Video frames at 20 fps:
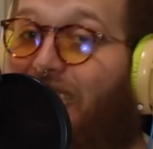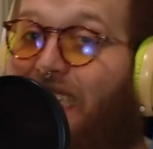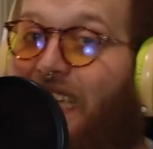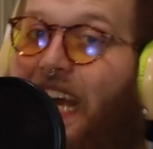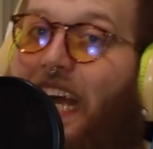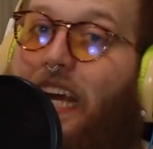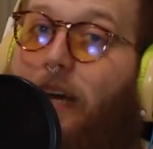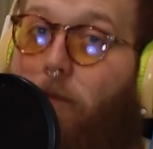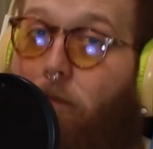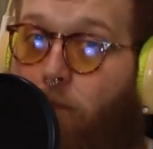to
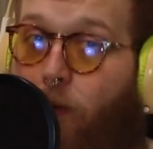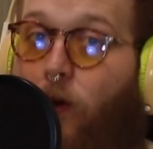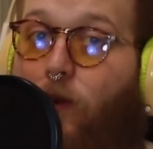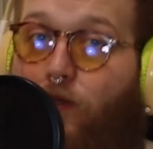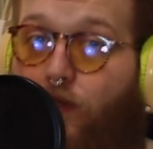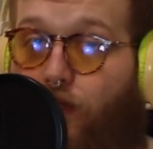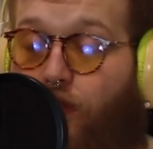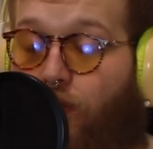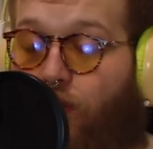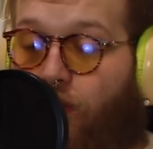take
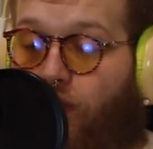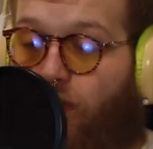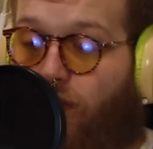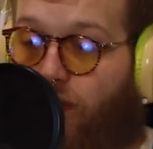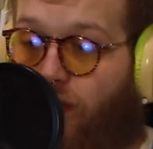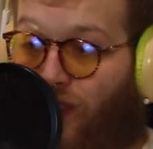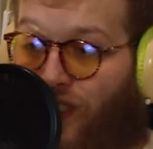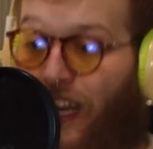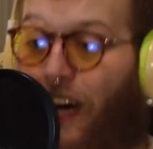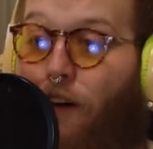personal
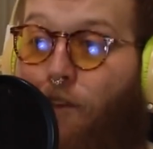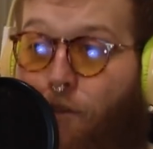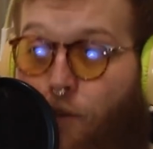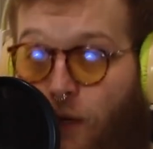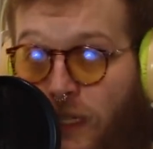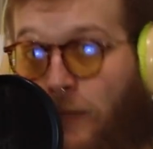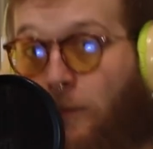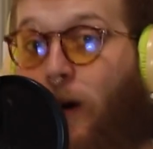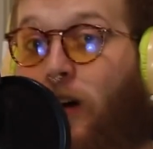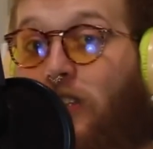self
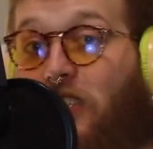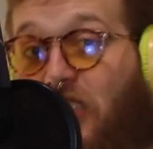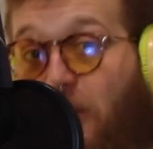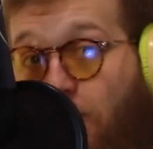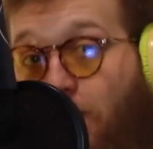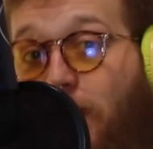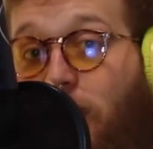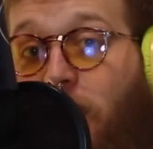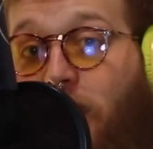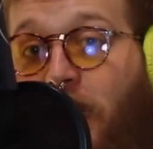
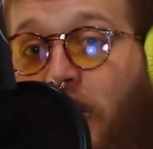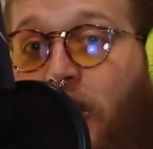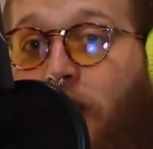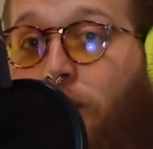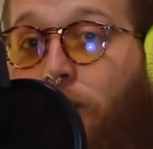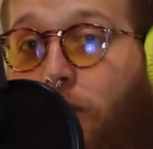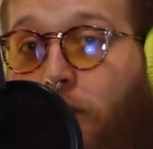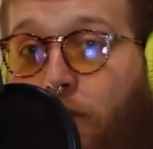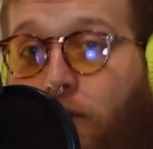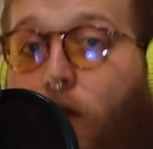responsibility
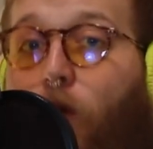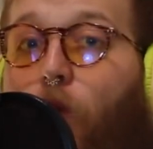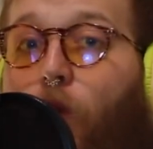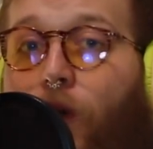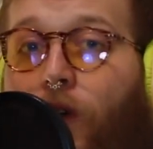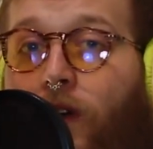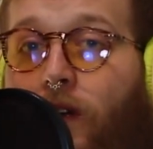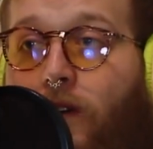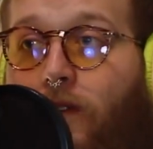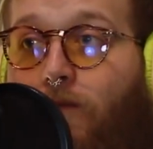
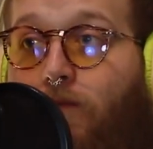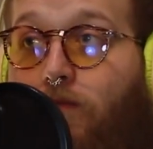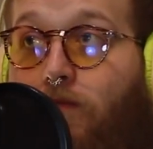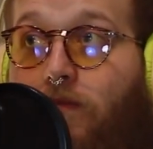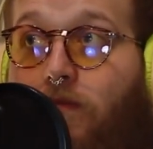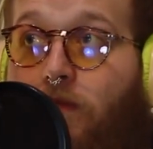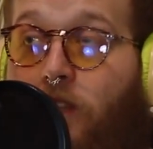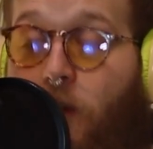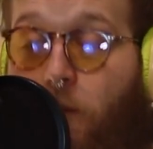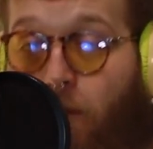for
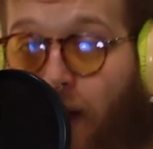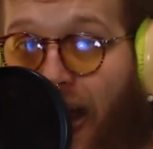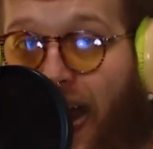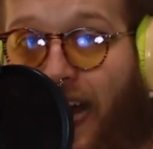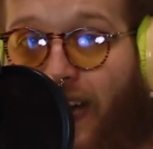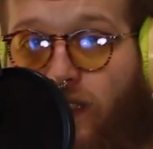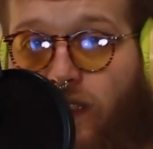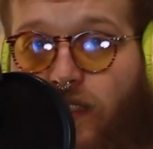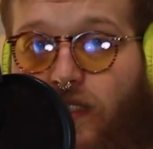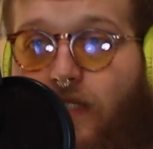your
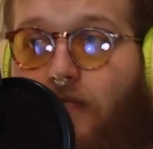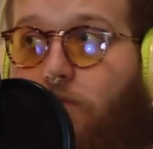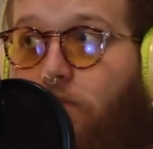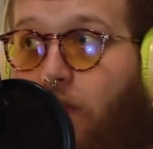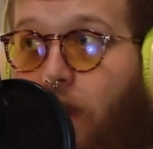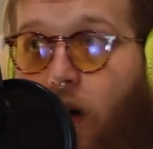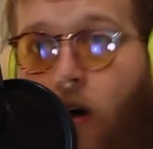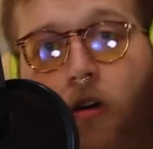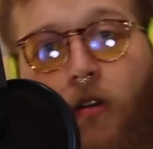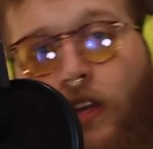past,
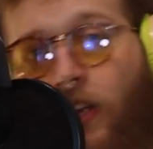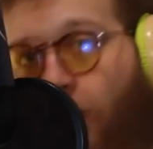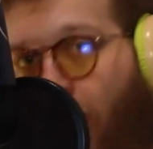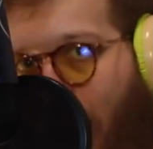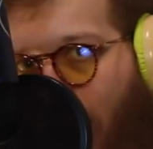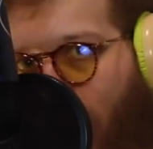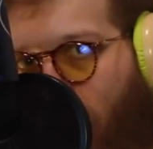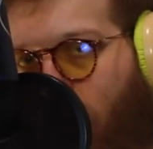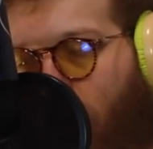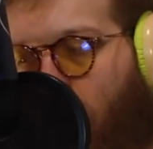all your
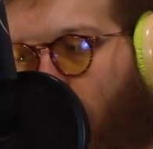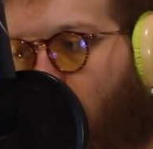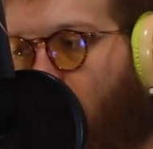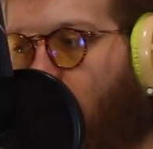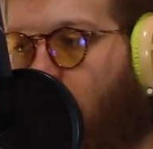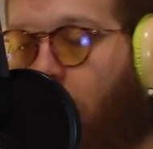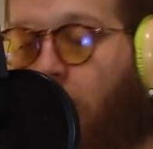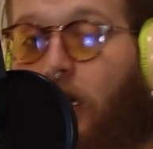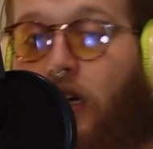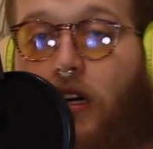
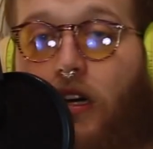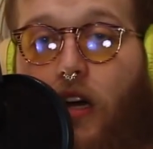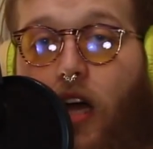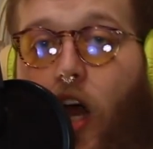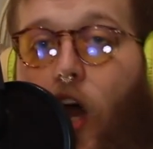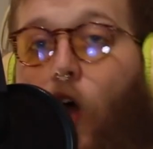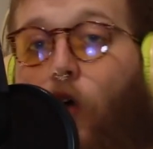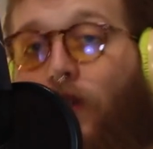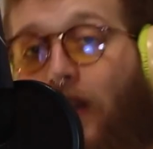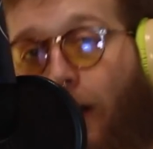actions,
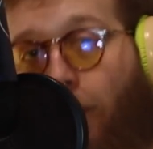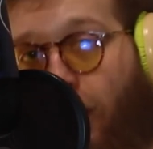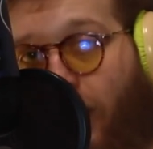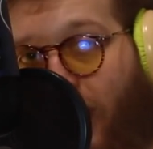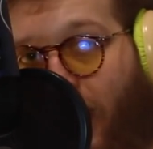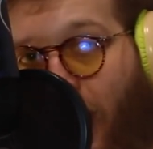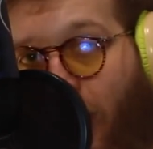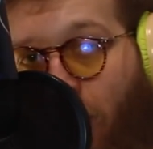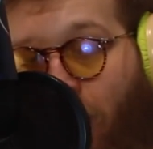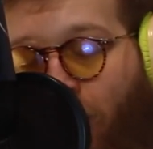own up
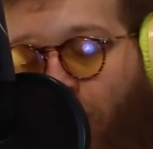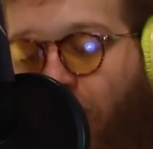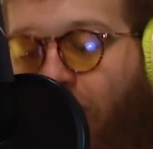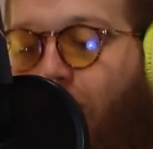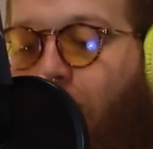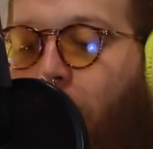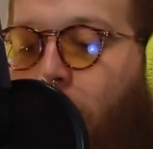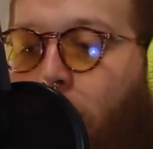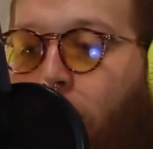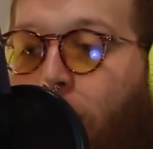to them
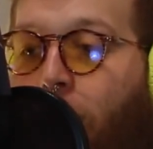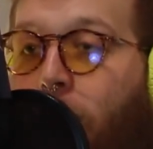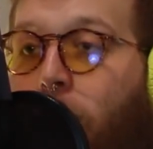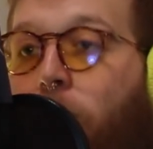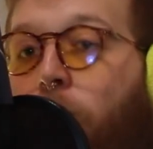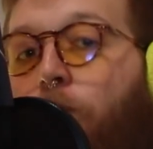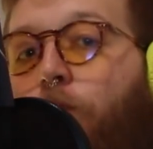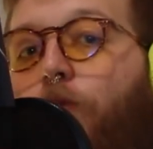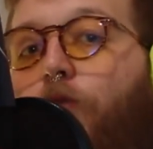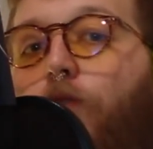
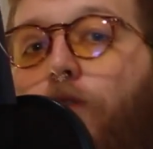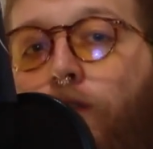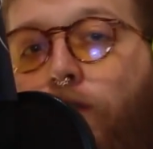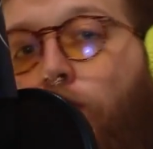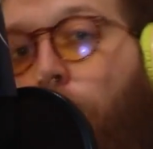but move